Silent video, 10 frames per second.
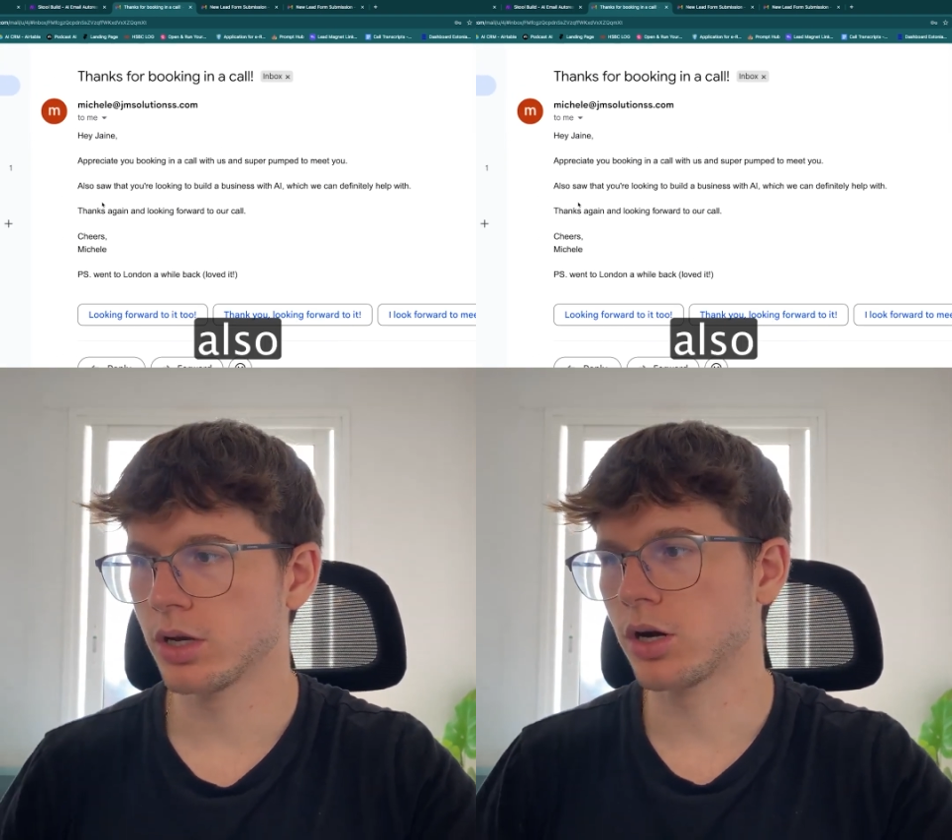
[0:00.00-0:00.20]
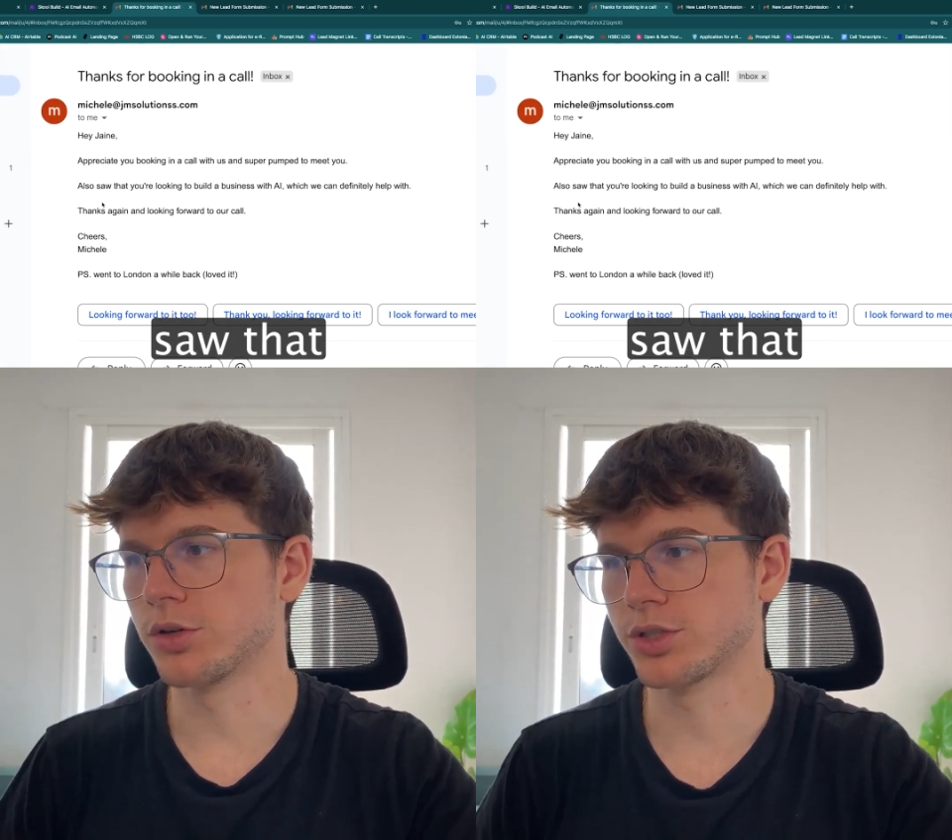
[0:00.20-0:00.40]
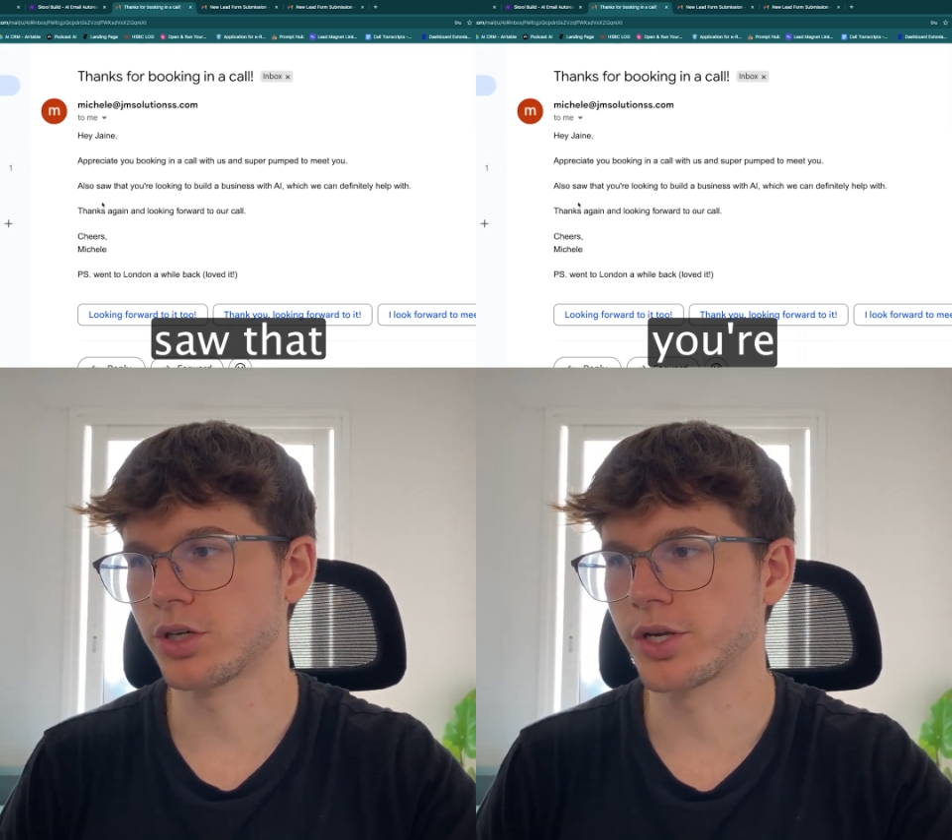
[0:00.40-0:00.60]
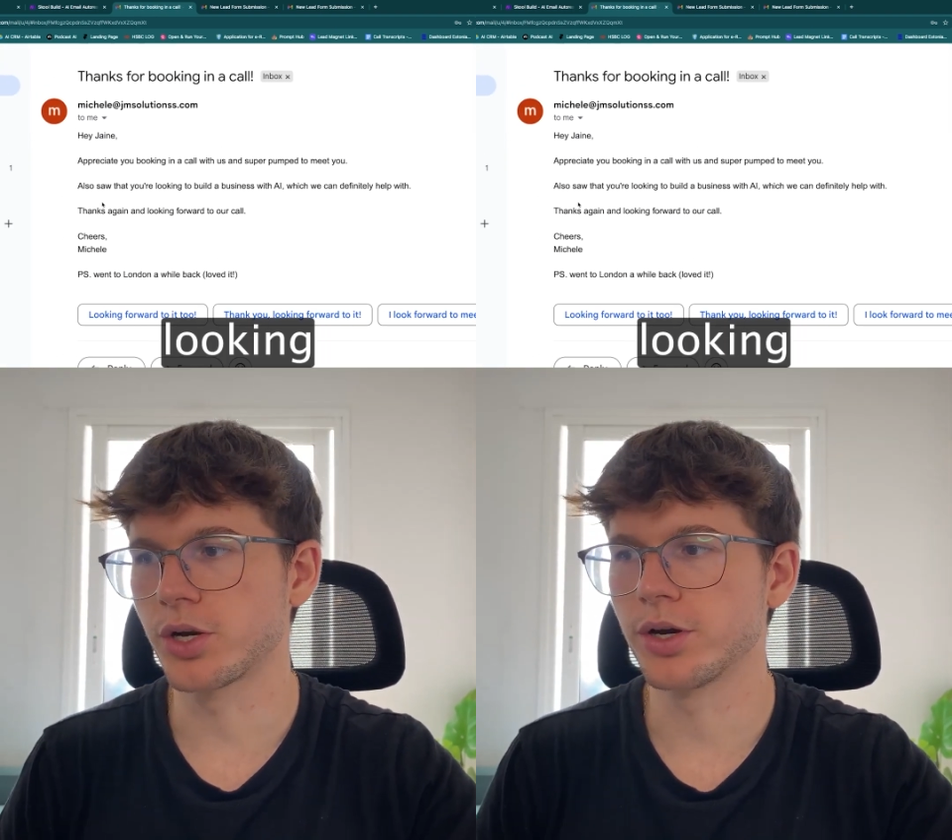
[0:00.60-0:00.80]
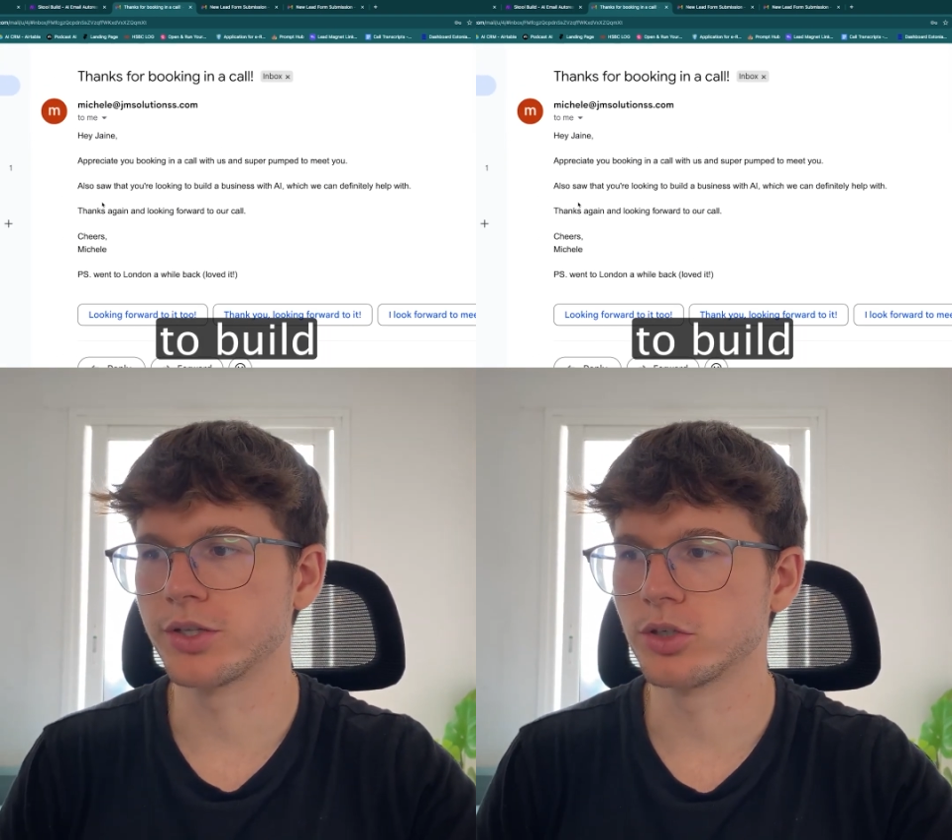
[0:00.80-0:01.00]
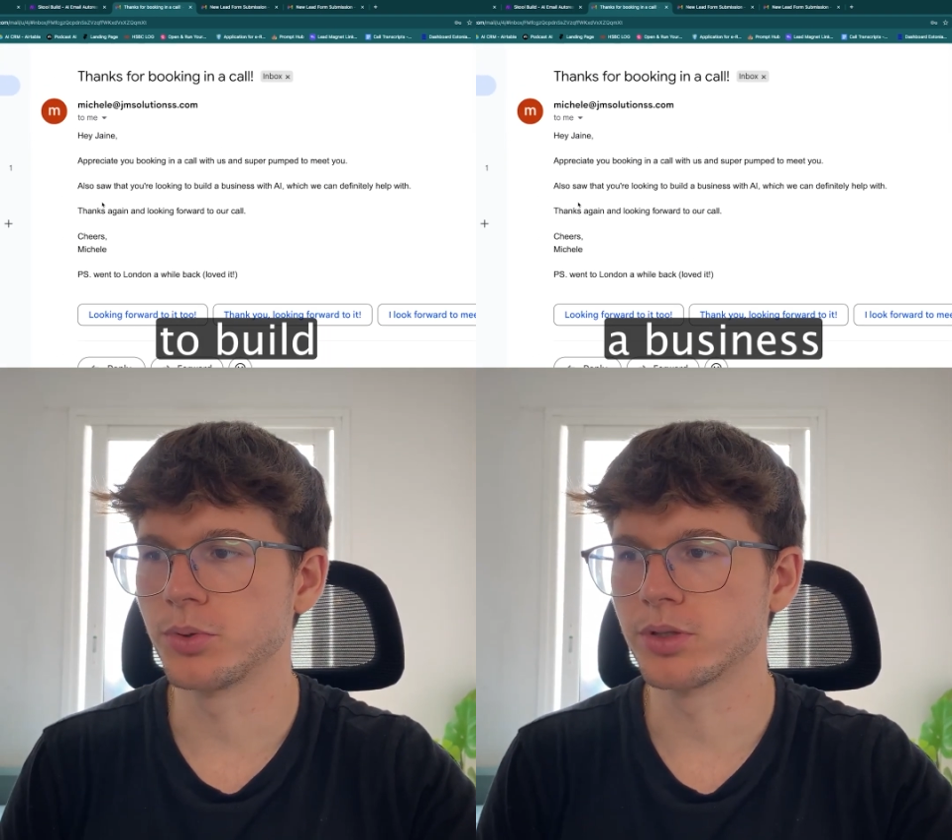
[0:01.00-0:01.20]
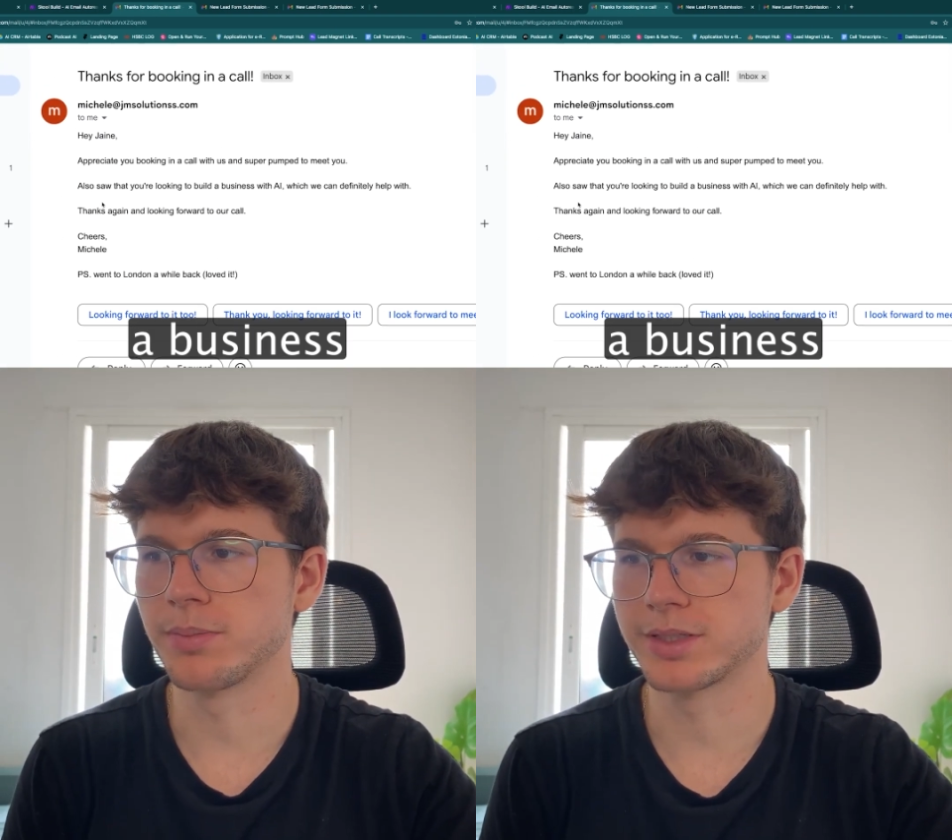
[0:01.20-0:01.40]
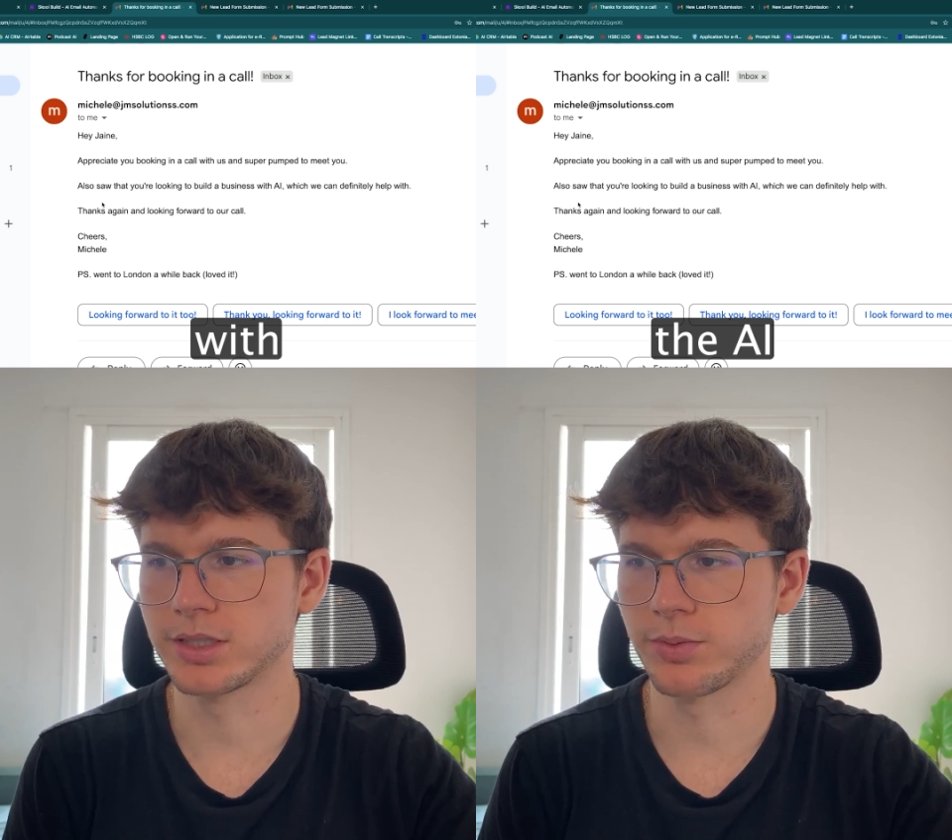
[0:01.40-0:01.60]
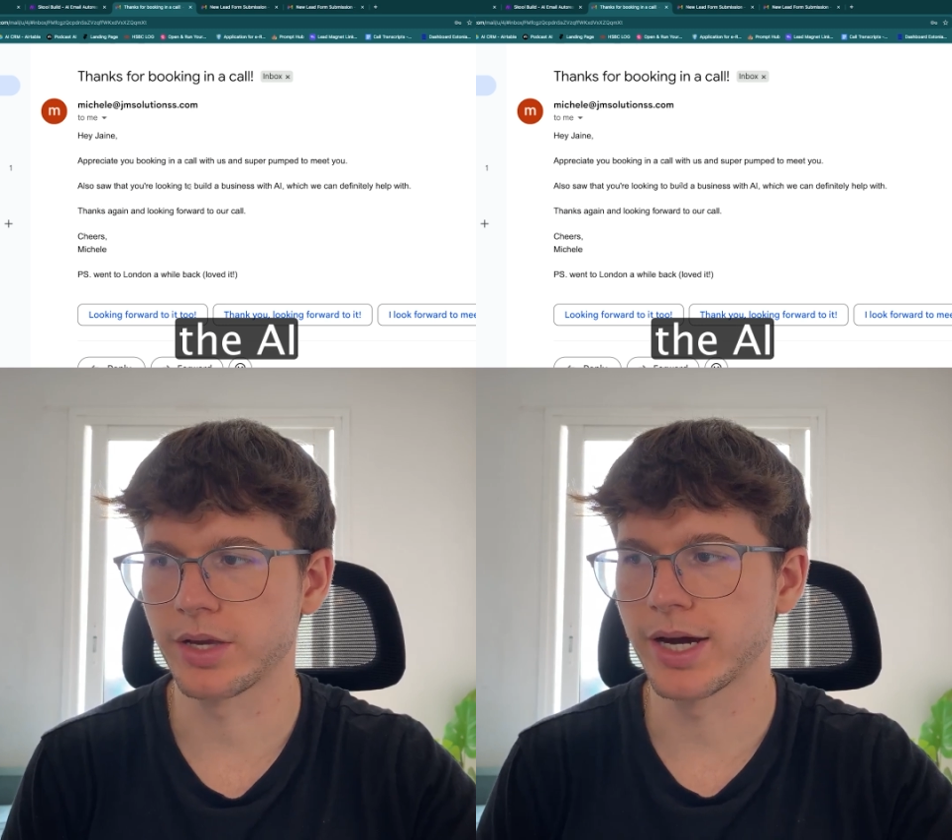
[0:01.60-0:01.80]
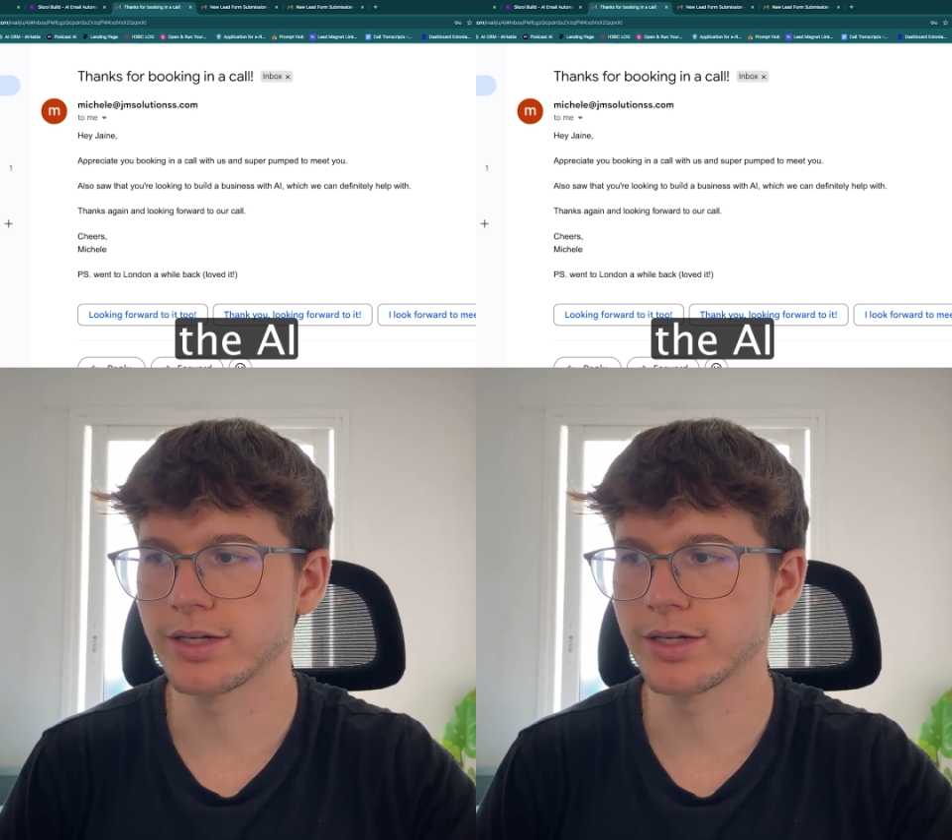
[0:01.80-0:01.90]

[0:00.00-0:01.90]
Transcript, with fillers: I also saw that you're looking to build a business with AI.